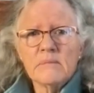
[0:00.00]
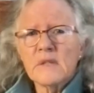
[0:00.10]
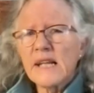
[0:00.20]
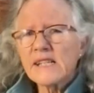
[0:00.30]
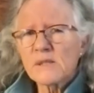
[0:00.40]

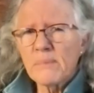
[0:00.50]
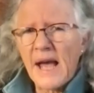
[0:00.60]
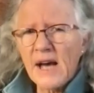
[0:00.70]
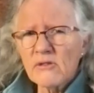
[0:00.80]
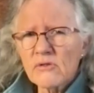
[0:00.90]
less
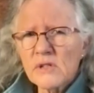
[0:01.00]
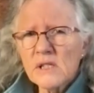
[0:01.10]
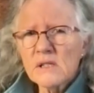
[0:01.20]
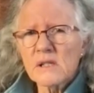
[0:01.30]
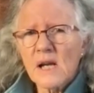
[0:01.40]

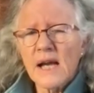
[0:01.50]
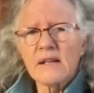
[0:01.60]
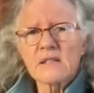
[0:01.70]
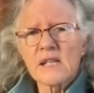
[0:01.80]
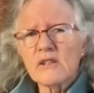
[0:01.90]
boundaries.
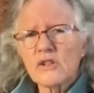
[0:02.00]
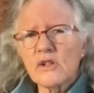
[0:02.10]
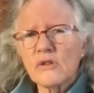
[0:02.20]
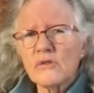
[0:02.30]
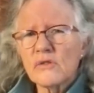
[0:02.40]
I tend to
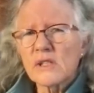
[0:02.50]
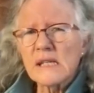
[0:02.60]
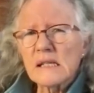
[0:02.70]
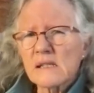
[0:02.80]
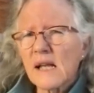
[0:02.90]
use
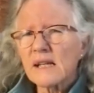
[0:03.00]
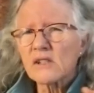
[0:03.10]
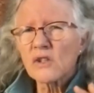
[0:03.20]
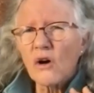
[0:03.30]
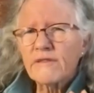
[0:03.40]
things like
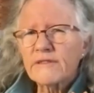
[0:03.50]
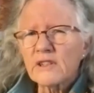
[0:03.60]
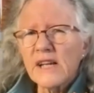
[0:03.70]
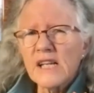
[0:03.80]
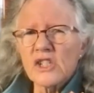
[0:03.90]
softer
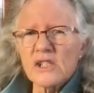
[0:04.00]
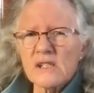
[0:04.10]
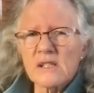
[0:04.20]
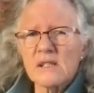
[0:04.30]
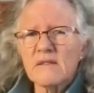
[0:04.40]

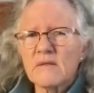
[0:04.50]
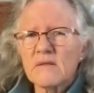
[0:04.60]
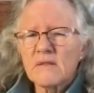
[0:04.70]
edges and